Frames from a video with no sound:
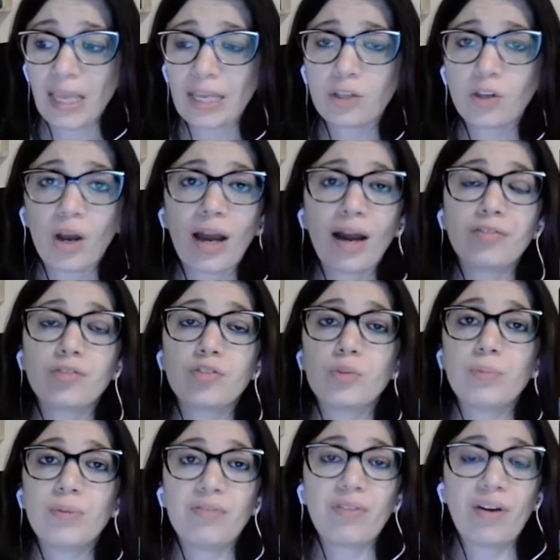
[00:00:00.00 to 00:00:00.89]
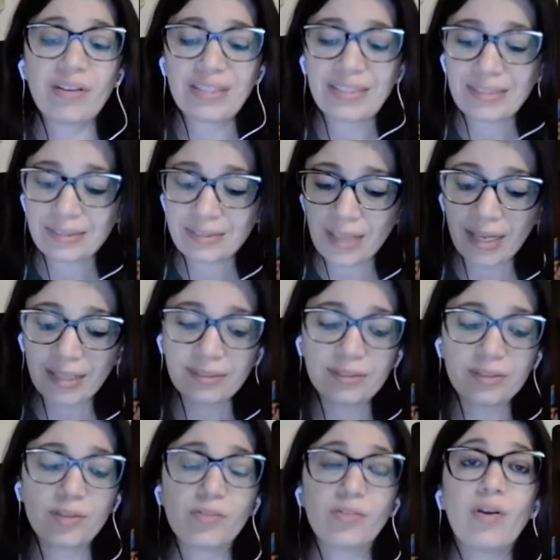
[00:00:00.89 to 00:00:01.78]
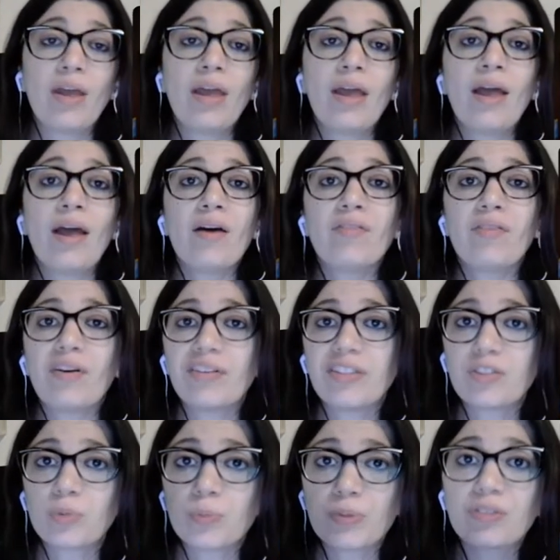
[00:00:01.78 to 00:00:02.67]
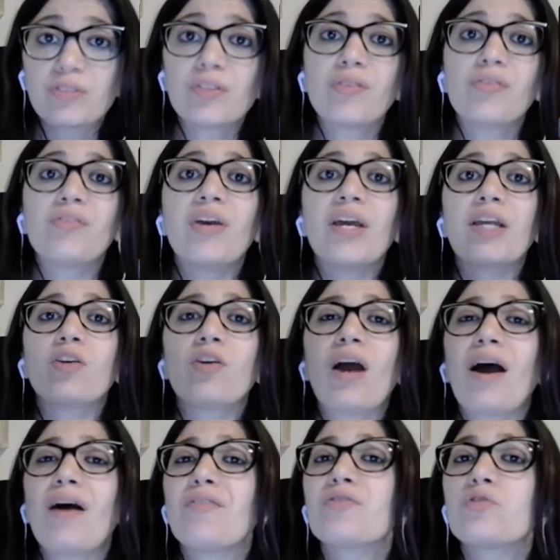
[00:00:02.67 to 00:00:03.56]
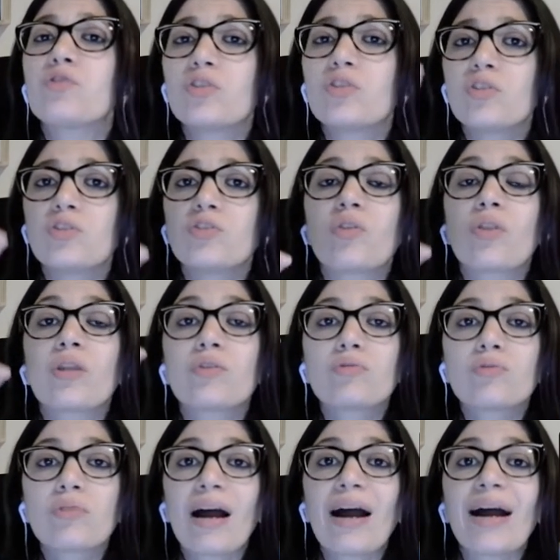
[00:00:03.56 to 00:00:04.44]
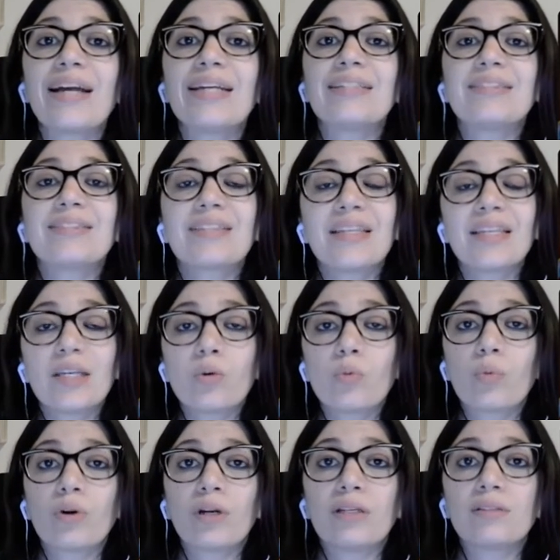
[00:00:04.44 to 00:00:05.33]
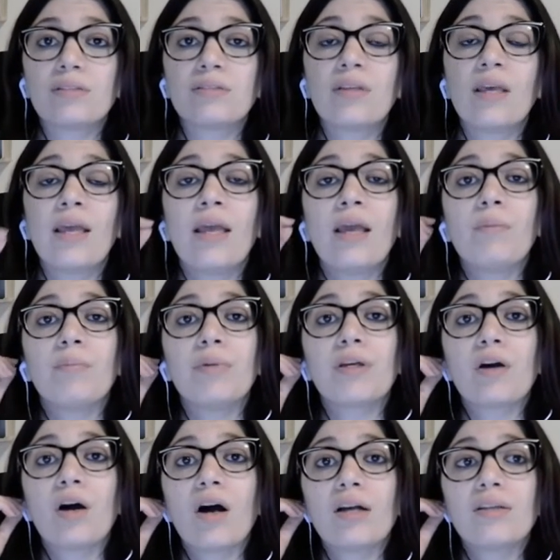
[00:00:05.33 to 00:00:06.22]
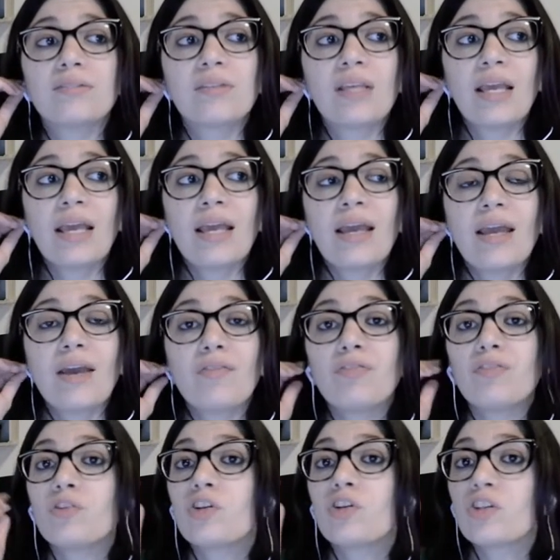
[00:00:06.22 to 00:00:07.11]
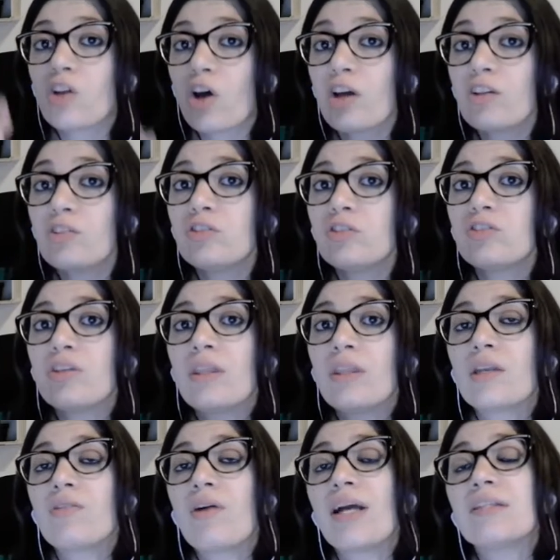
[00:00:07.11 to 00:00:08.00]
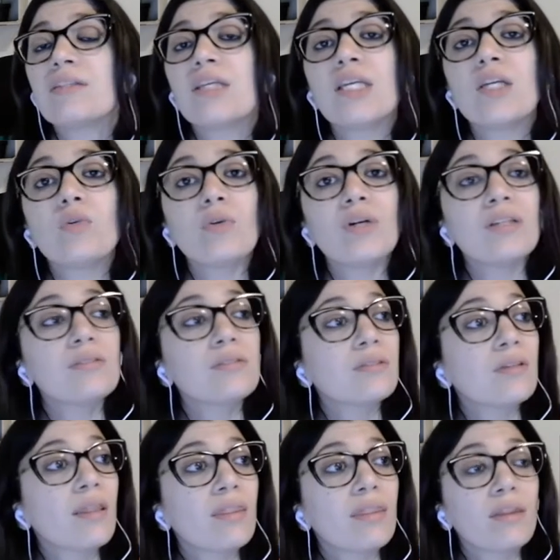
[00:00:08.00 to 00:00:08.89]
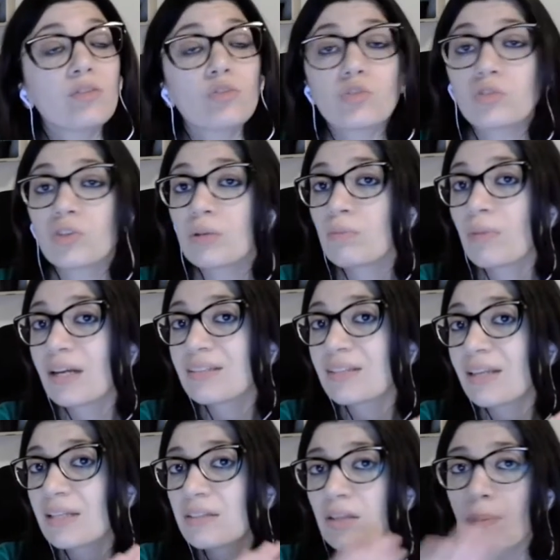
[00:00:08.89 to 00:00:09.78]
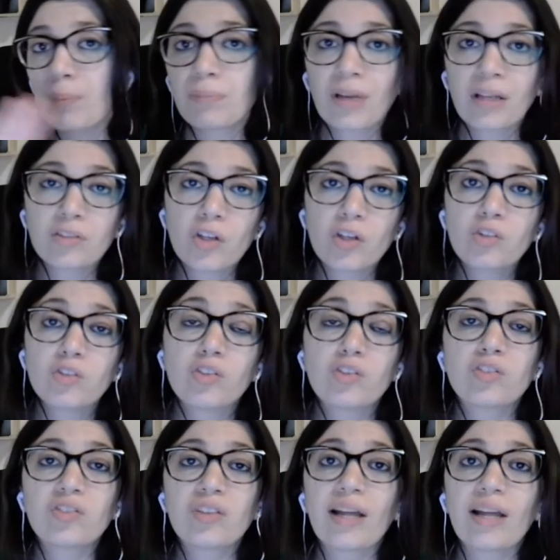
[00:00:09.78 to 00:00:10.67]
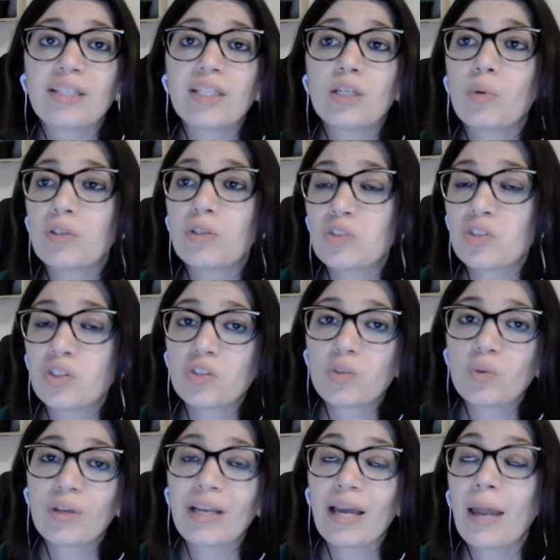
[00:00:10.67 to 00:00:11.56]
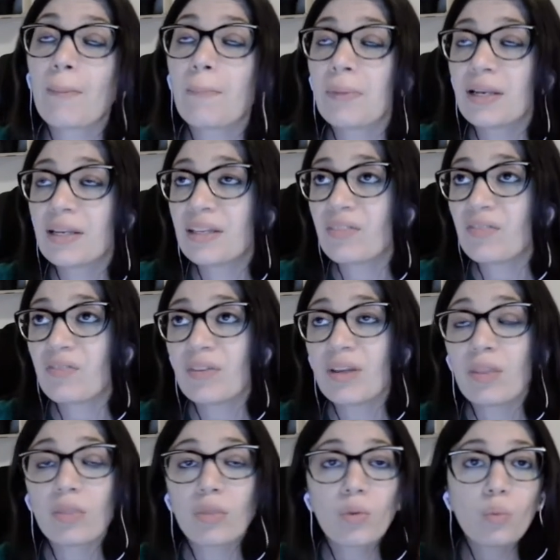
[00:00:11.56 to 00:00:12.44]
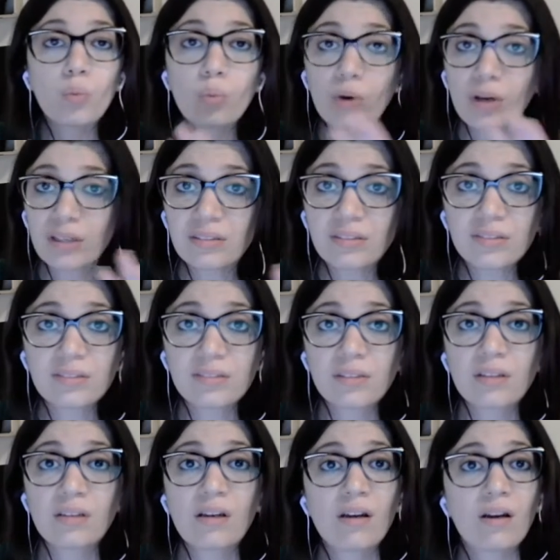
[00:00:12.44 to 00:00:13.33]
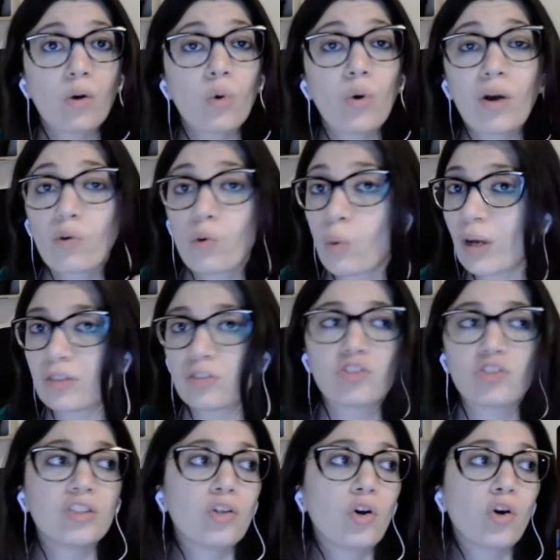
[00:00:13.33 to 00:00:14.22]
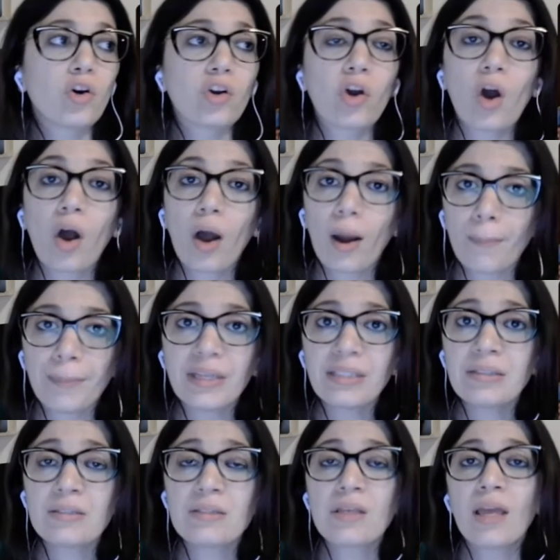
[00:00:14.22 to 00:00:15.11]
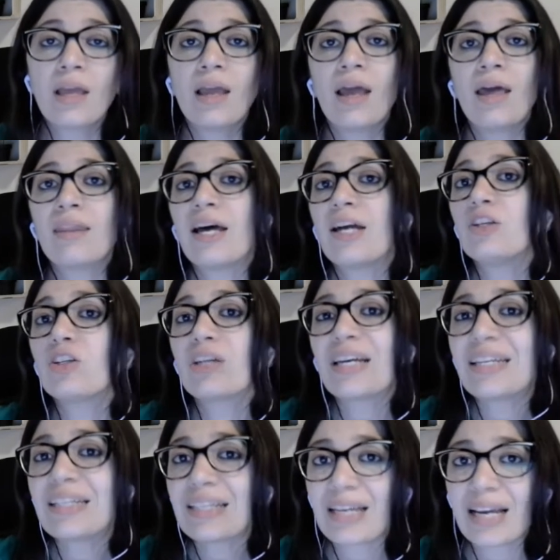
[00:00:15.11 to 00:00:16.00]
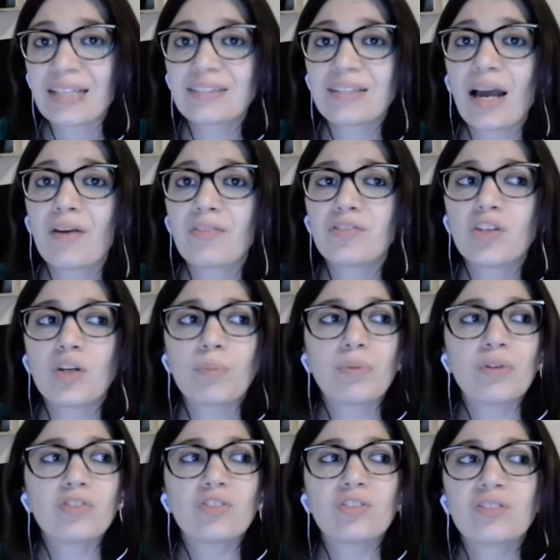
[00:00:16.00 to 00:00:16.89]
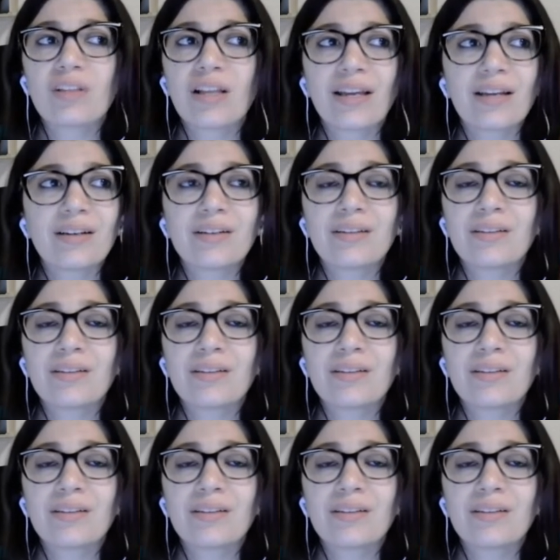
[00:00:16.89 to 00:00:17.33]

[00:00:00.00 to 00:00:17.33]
You have to be very decisive, very specific. You have to use the right keywords, because if you're not using the right keywords, the jury might end up not understanding what you're doing. And believe me, the worst question or comment that you can get after a pitch is like,